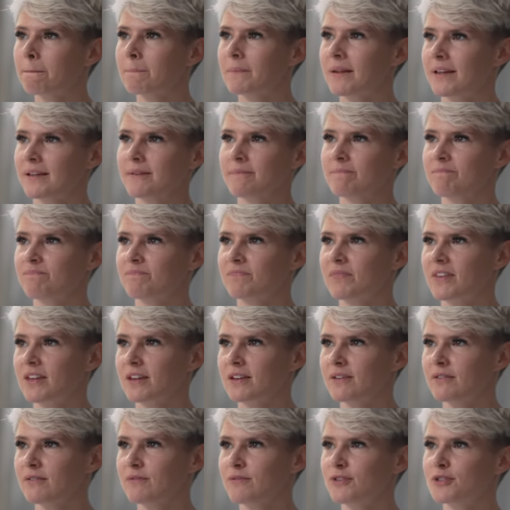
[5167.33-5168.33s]
like
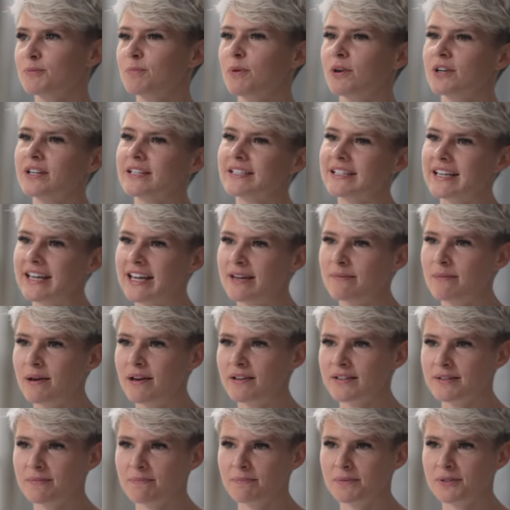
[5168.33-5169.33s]
responding to
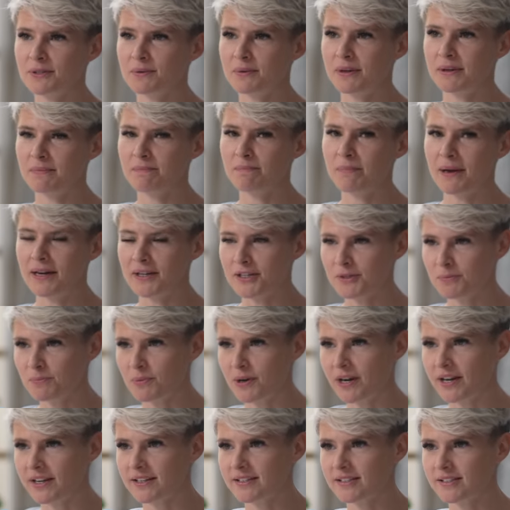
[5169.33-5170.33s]
emails in between bench
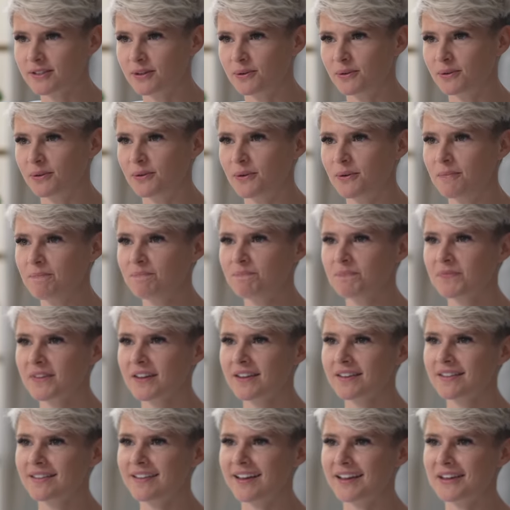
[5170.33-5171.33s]
press, or
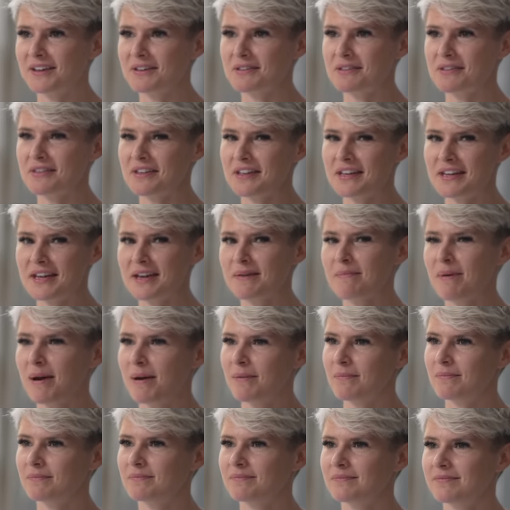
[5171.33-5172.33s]
like thinking
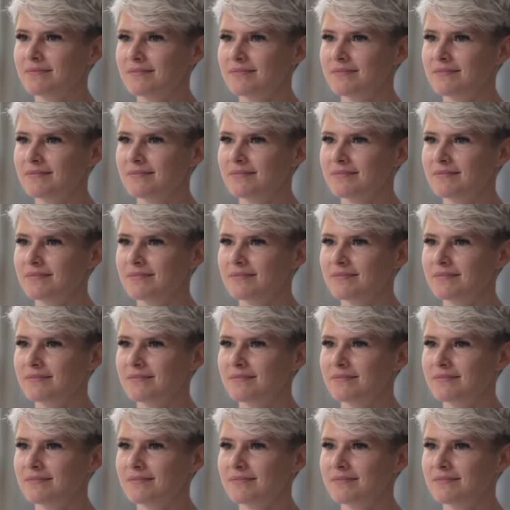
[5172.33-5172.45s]
about